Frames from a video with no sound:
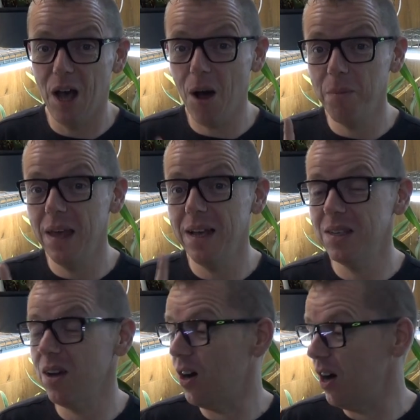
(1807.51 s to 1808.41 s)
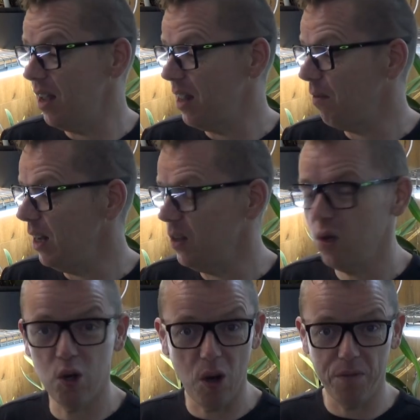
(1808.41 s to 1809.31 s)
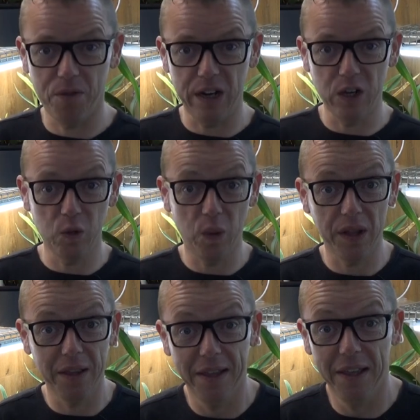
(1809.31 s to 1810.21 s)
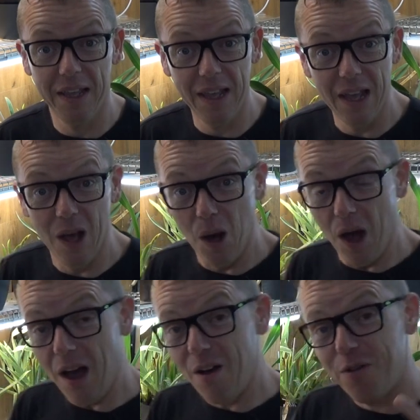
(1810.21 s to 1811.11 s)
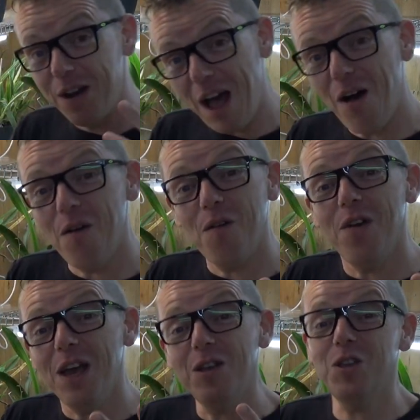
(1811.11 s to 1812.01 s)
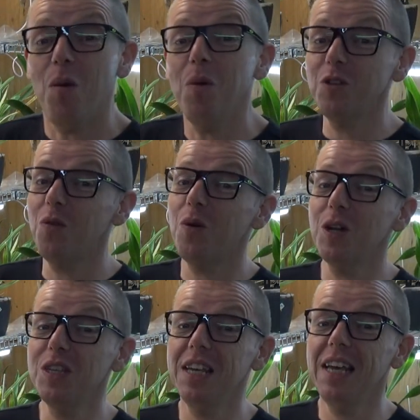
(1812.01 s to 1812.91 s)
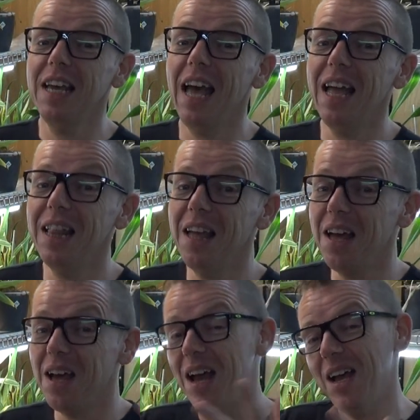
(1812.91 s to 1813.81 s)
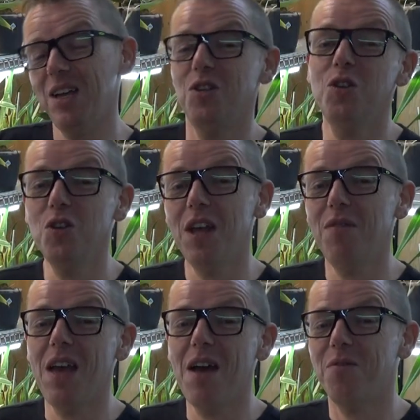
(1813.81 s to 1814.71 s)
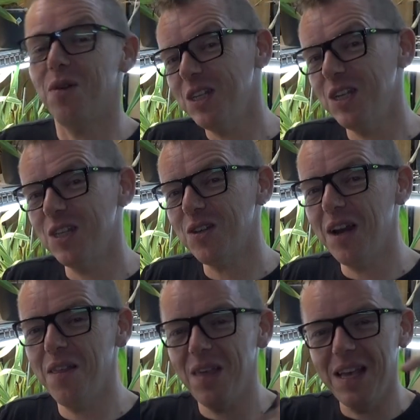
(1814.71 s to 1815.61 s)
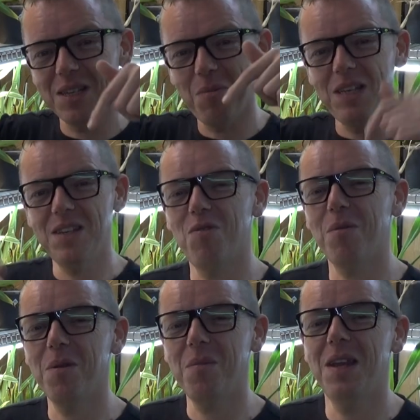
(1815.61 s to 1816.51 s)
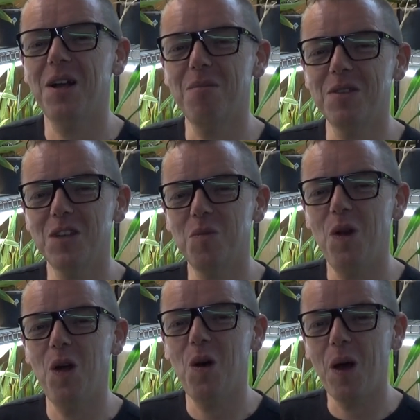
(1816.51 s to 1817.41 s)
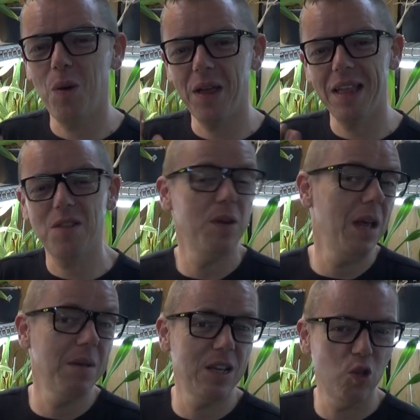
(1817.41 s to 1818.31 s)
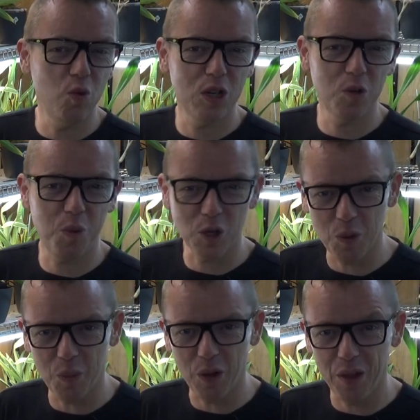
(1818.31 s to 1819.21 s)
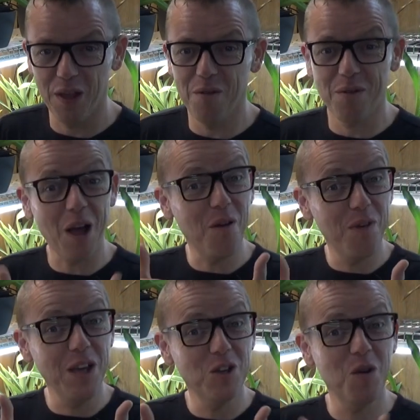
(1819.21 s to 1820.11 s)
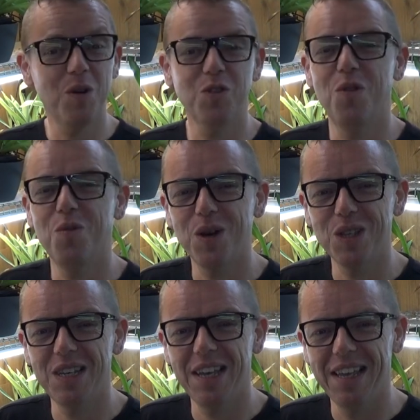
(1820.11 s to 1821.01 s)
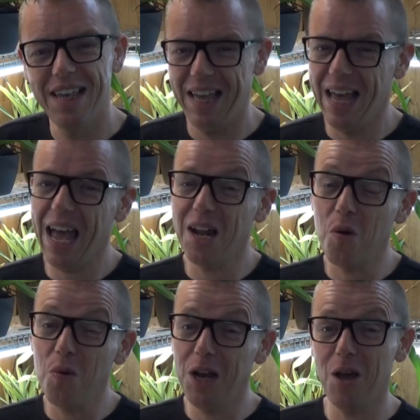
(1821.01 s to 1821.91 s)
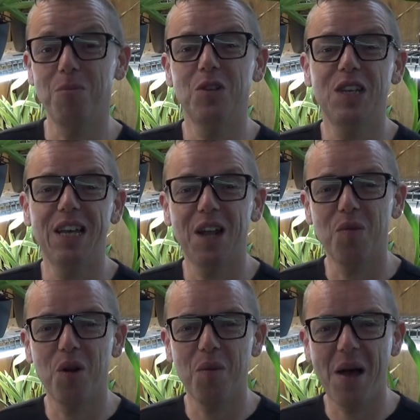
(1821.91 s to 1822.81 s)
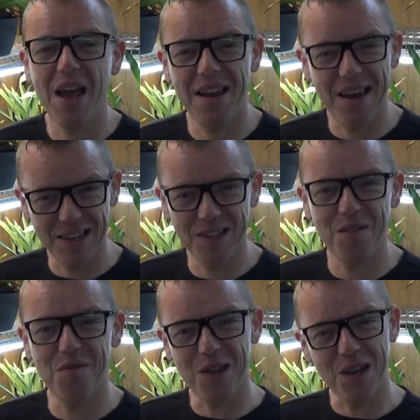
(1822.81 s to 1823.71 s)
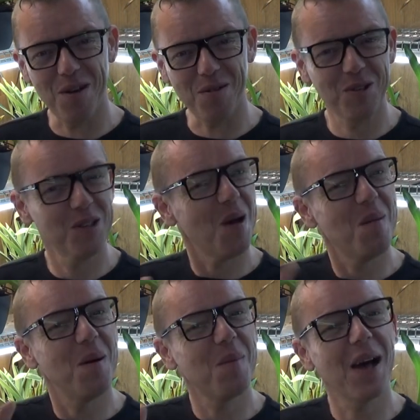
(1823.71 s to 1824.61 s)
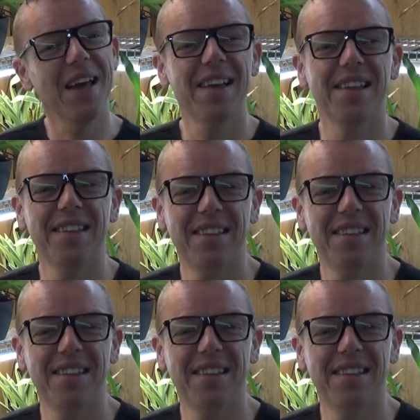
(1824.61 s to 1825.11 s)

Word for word: Updates are definitely to come for this one. For now, thank you so much for watching and uh, as usual, if you have questions or anything, please drop them in the comment section below. I will get to them as soon as possible. For now, thank you so much for watching and I really hope to see you at one of my next videos. Bye bye!